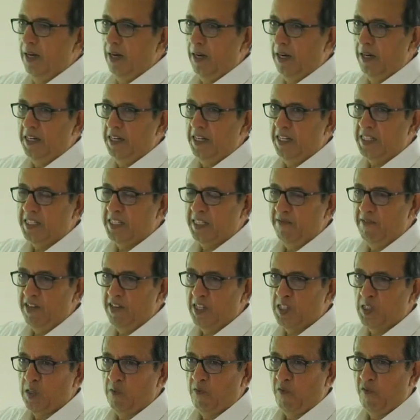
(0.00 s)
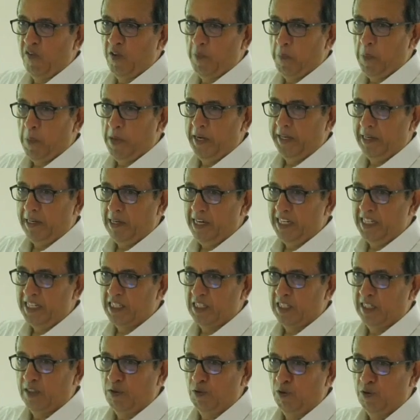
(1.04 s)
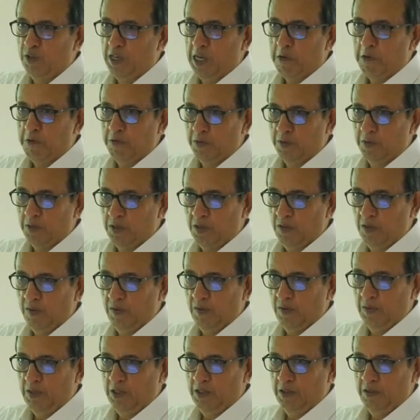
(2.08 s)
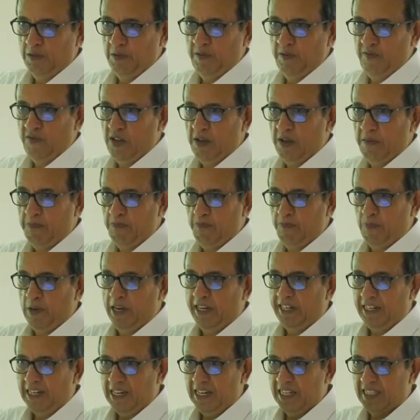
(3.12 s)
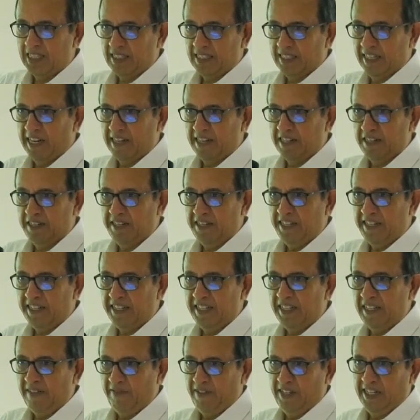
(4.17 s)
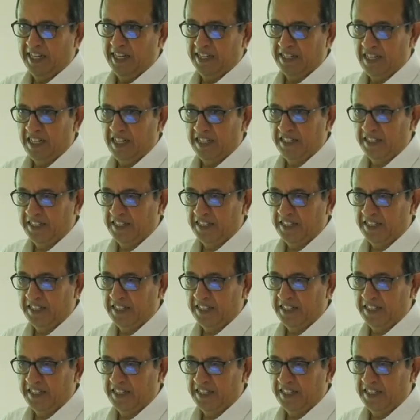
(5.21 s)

adhesiveness of our platelets go down. So, if the platelets get adherent, we get heart